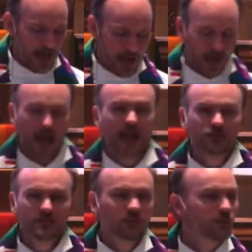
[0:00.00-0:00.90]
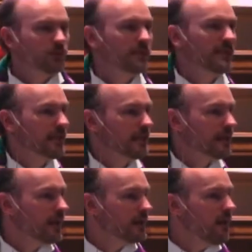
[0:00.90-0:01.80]
actually a reading
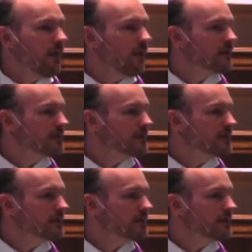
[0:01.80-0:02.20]
at all.